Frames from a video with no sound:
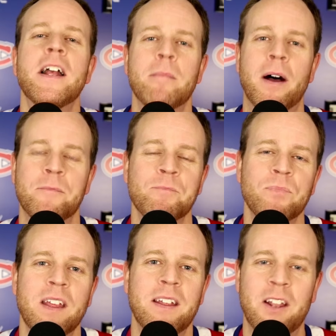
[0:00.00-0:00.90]
But
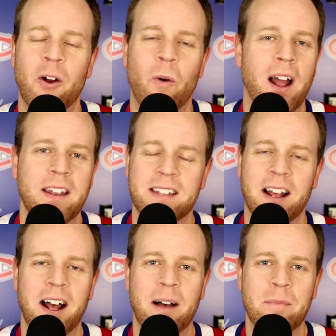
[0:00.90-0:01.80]
you know what?
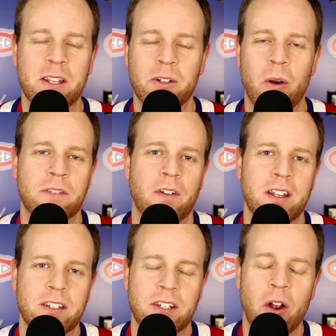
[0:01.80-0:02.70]
It's always fun
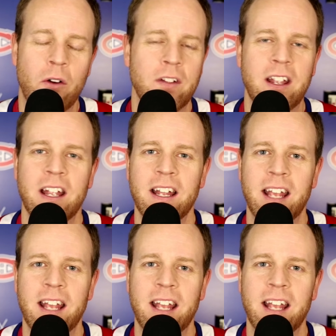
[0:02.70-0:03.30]
to see Ovi.